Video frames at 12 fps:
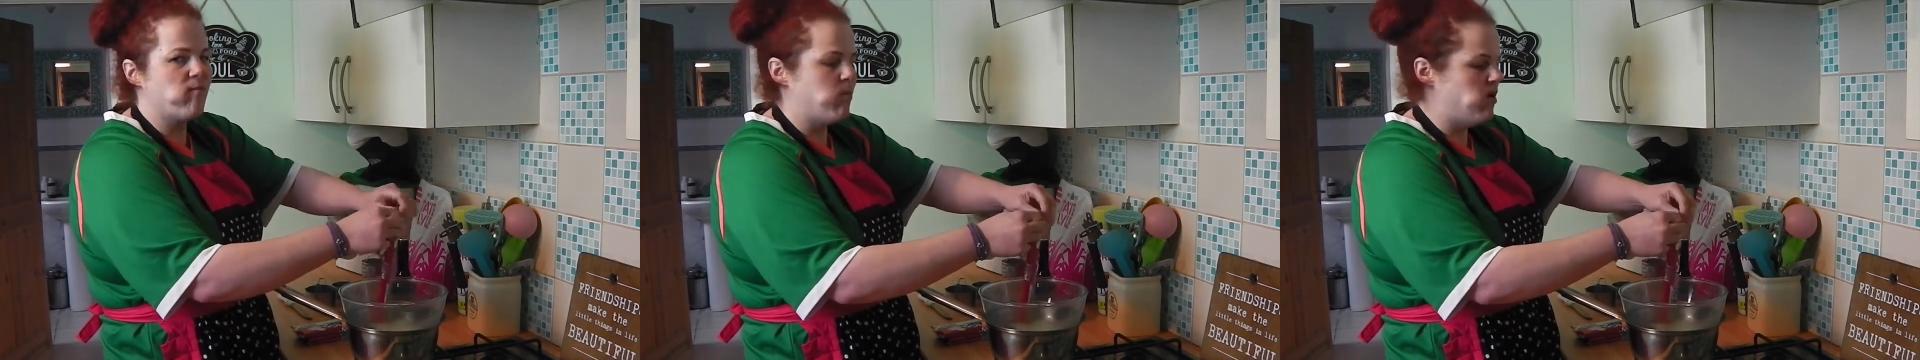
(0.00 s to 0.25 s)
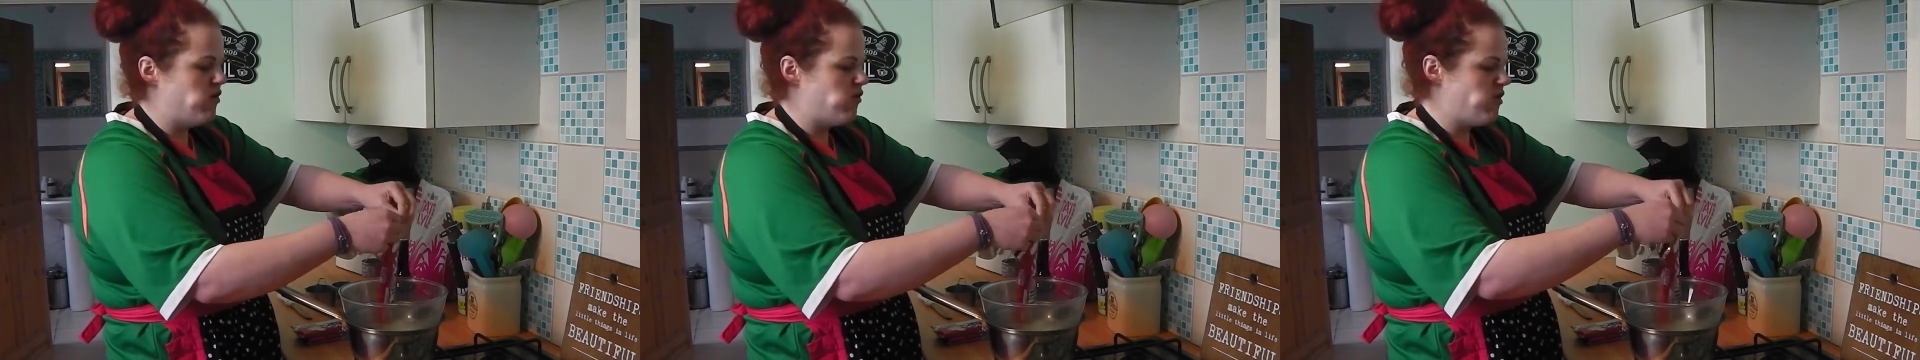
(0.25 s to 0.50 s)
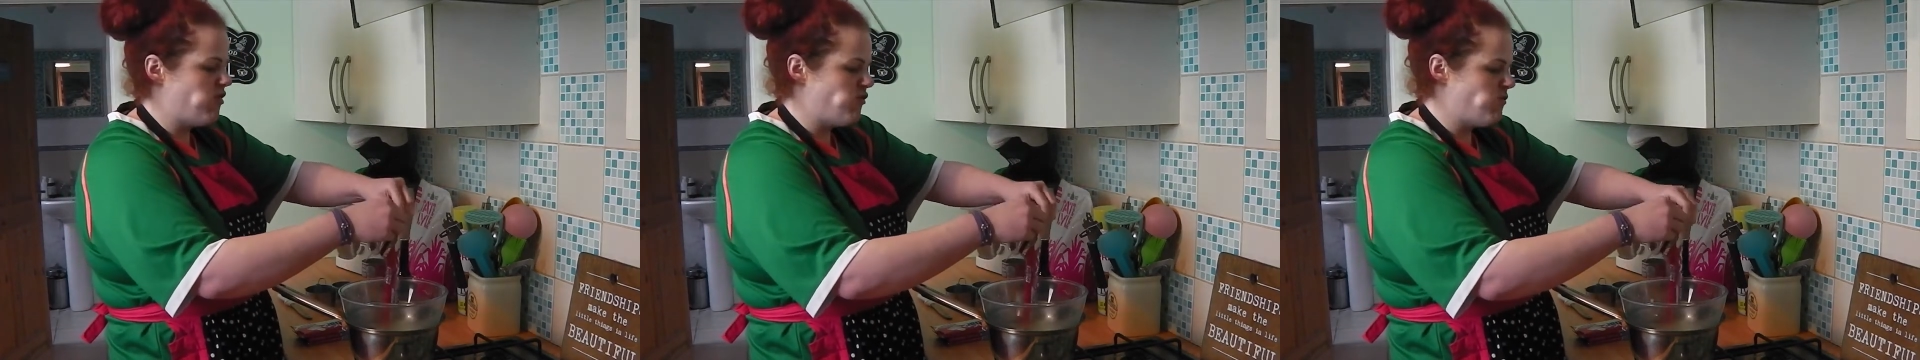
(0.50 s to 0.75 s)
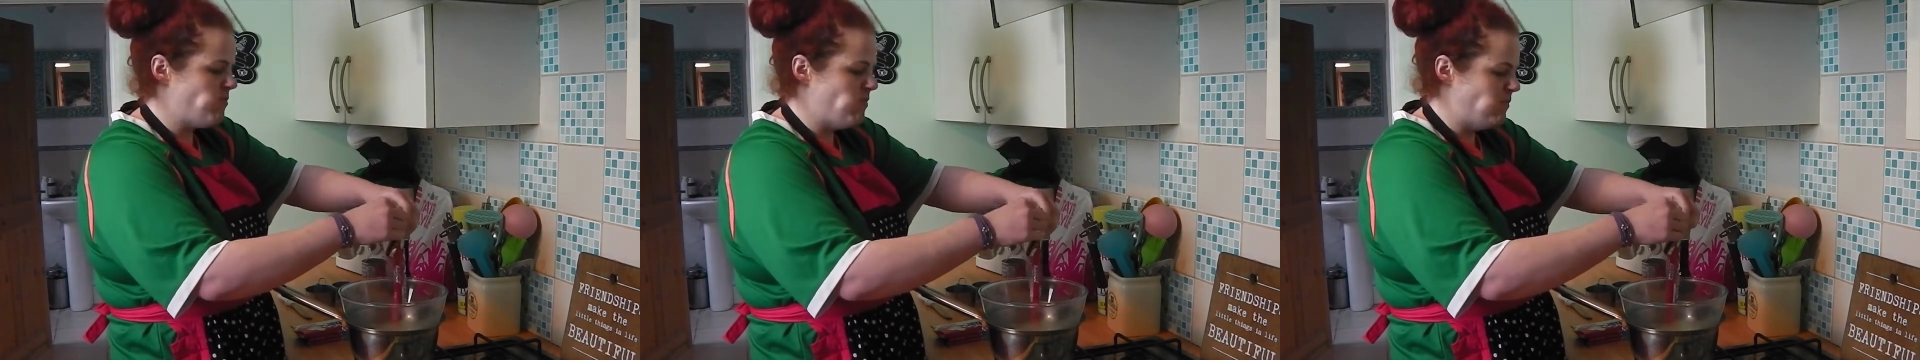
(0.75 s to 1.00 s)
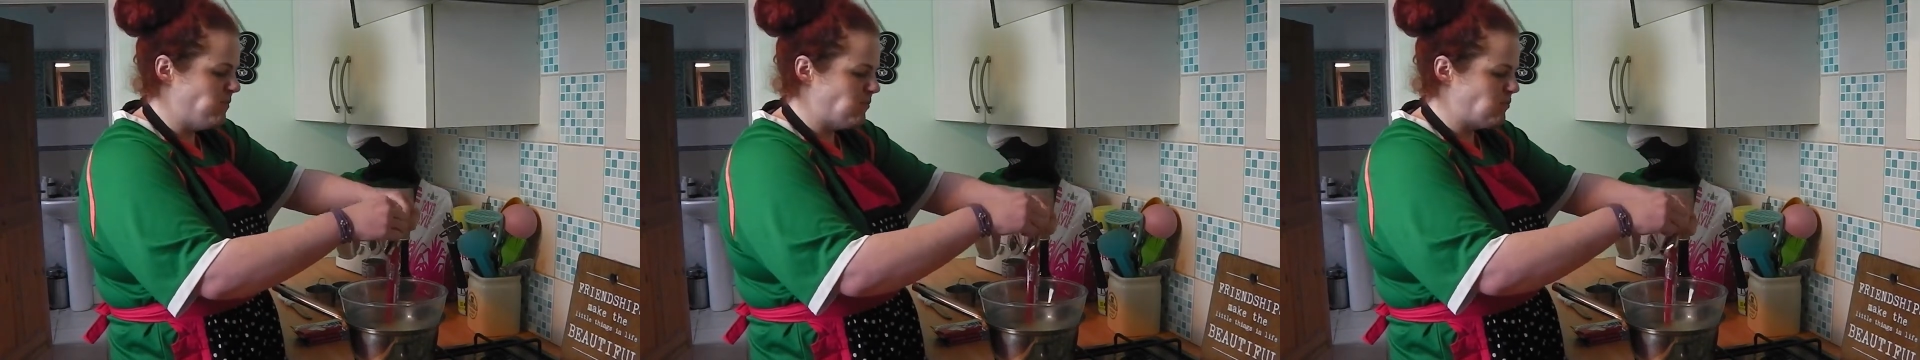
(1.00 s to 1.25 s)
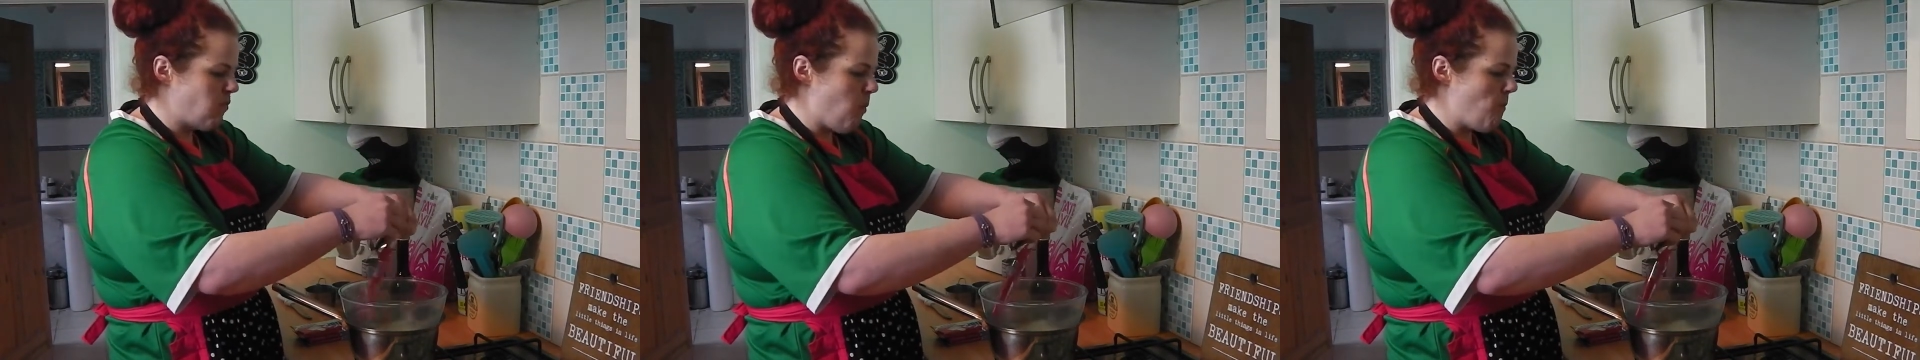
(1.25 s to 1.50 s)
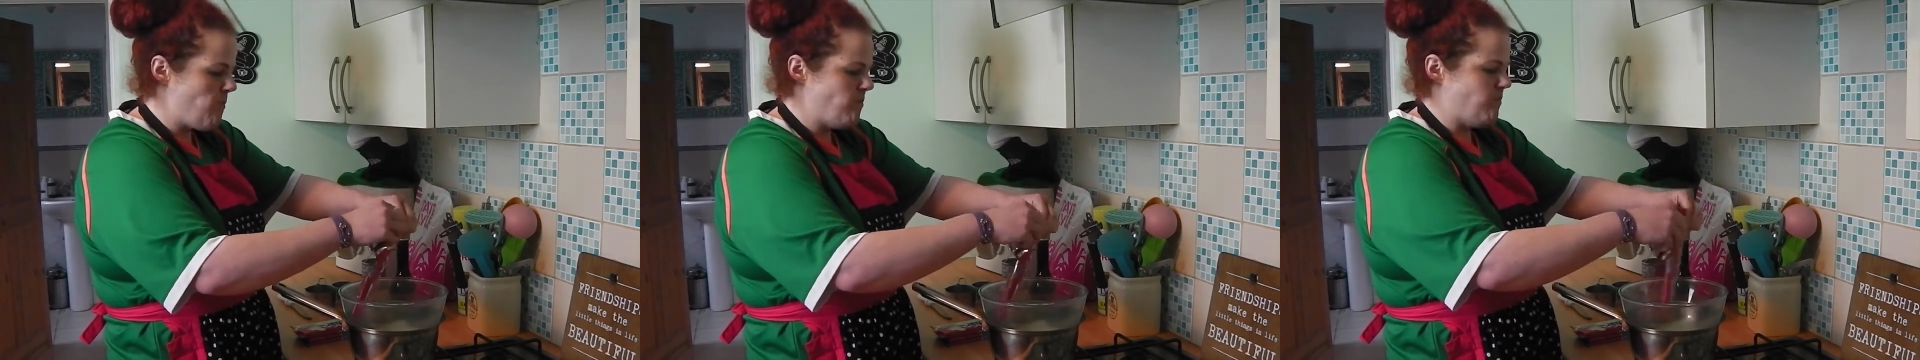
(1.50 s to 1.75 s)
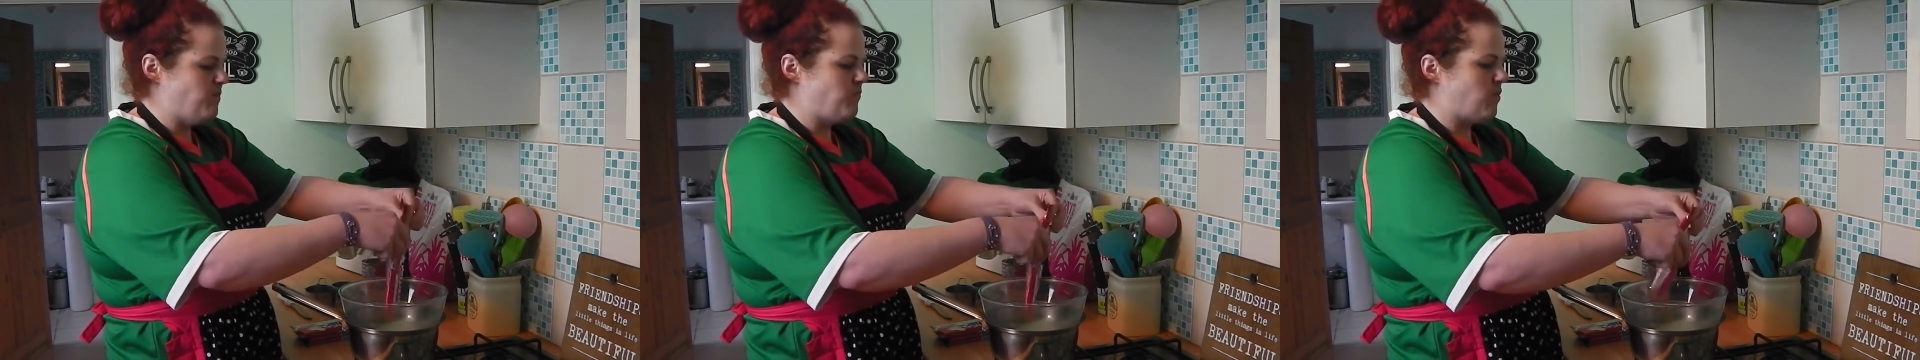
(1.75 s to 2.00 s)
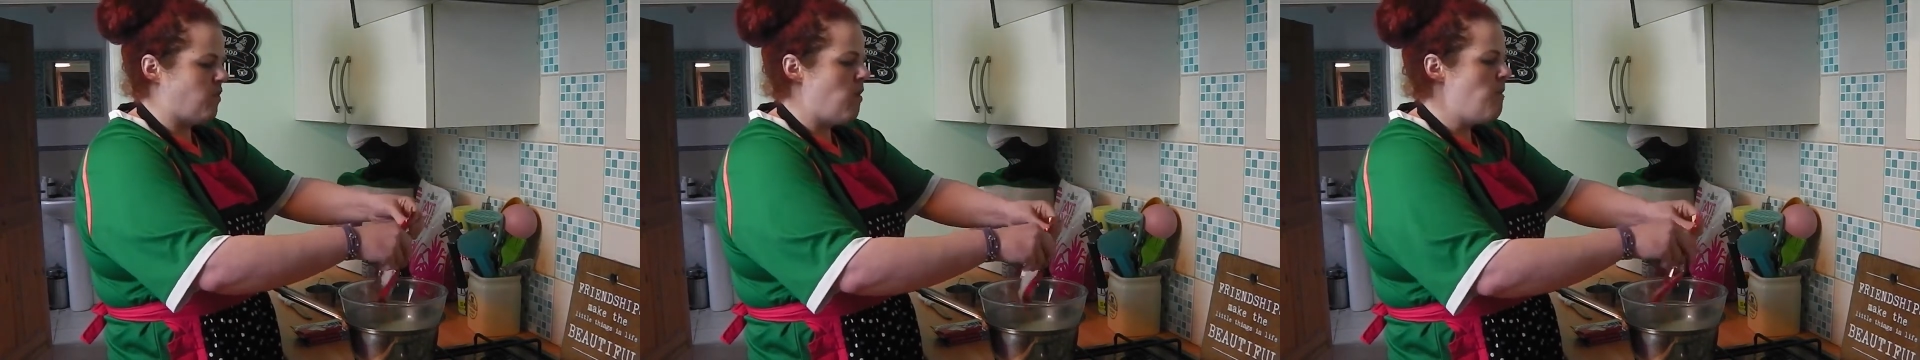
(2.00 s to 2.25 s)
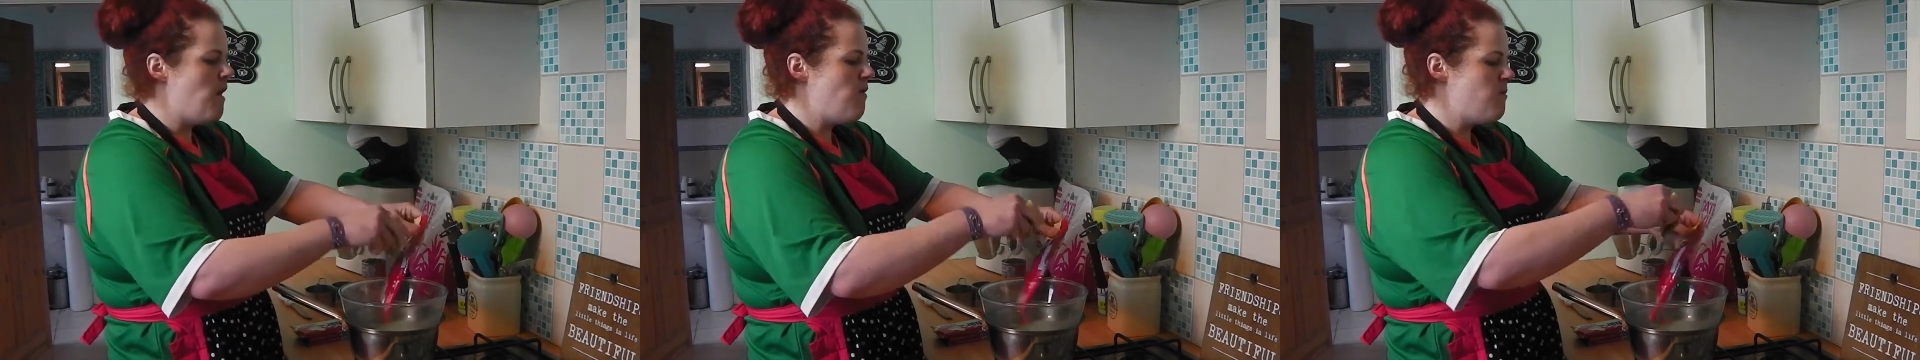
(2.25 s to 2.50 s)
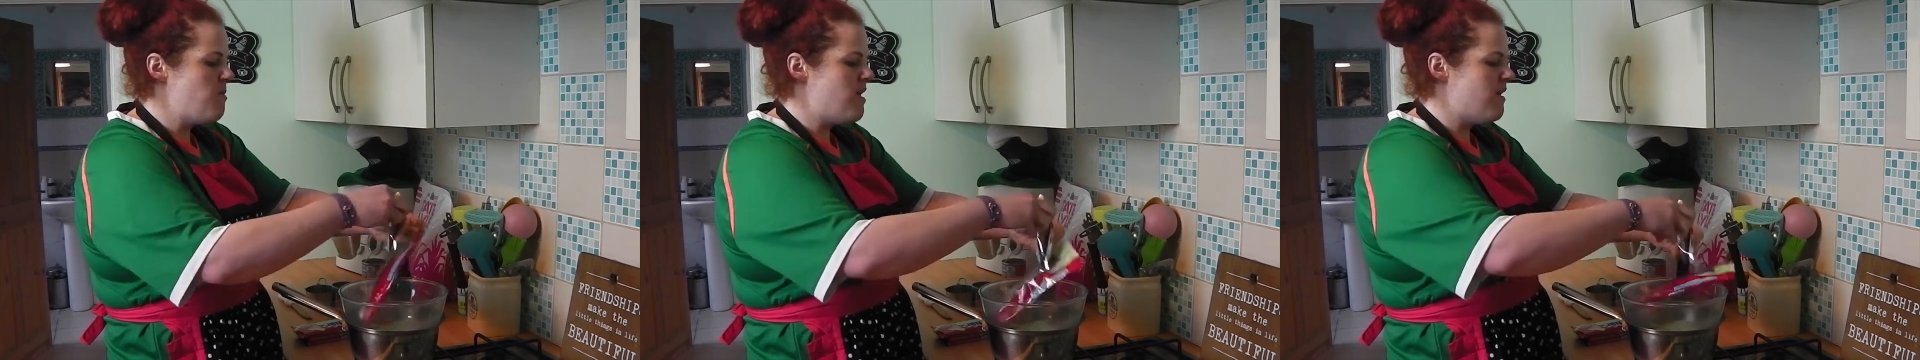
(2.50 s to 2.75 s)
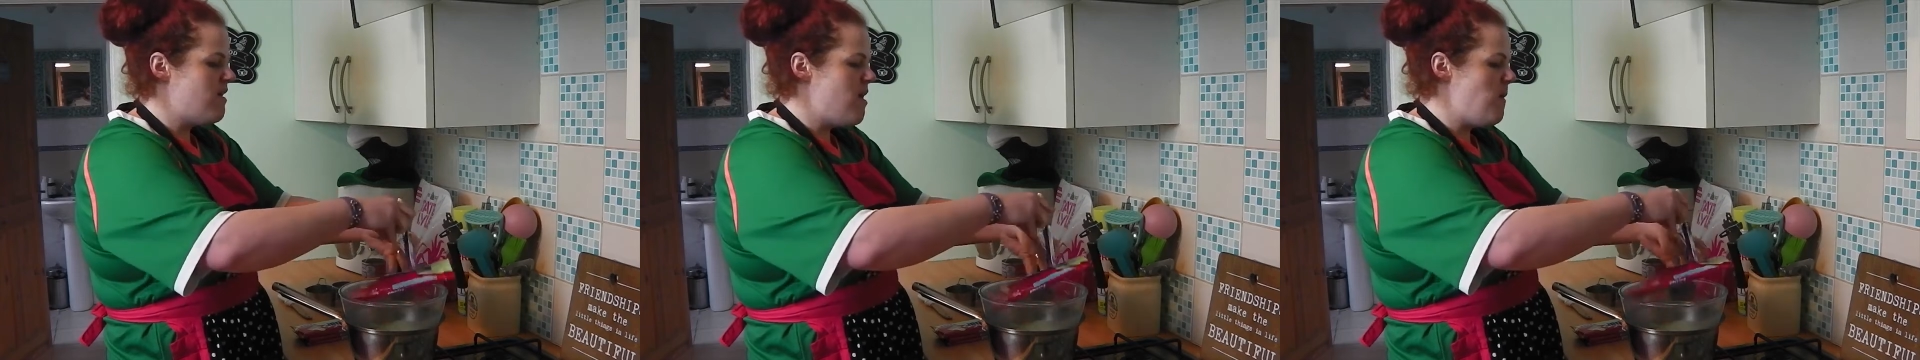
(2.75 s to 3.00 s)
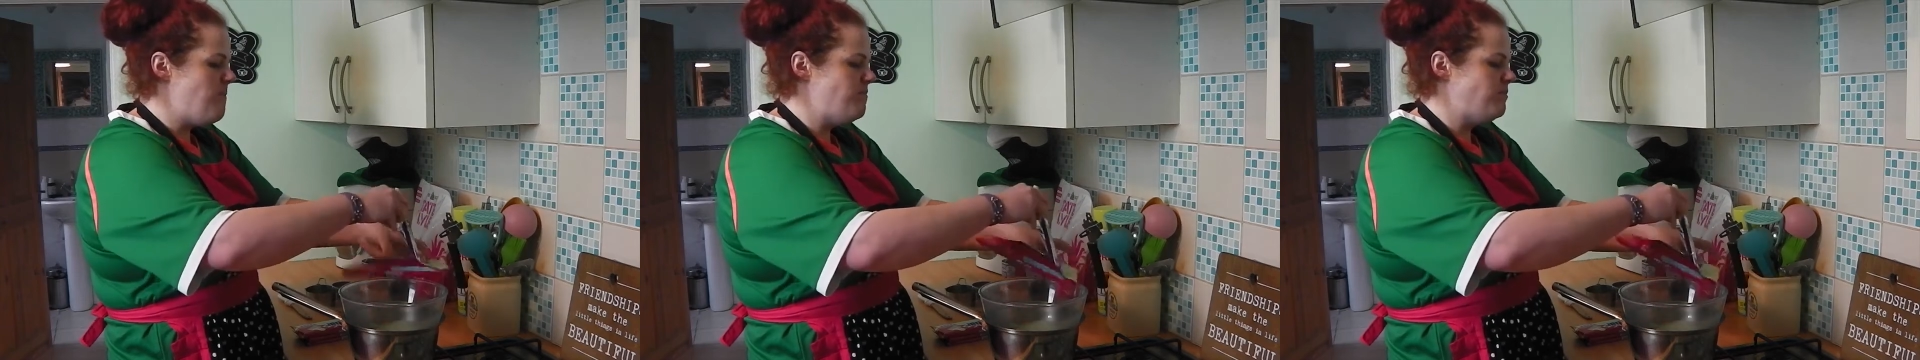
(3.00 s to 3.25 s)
poisonous. I'm out the packet.